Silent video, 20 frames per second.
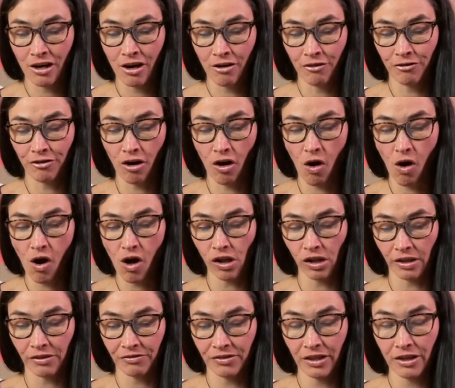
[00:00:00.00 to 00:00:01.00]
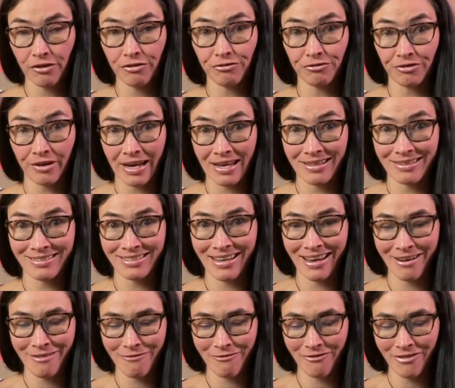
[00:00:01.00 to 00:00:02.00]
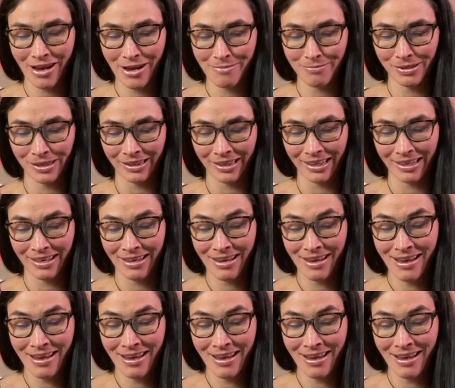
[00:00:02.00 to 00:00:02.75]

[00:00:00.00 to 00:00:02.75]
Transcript: for all of their friends and family.